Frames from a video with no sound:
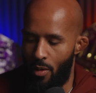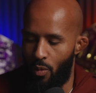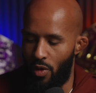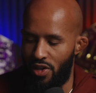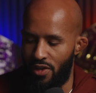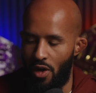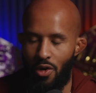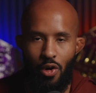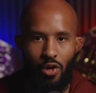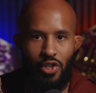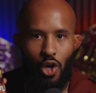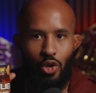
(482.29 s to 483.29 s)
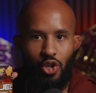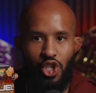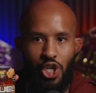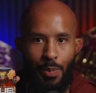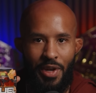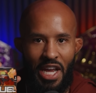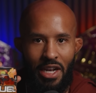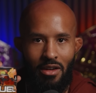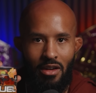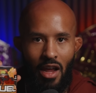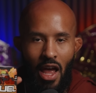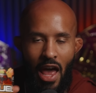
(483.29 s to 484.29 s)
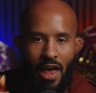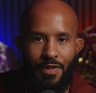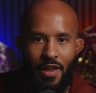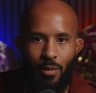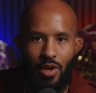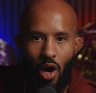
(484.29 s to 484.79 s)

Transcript: which is Naruto Shippuden. And then we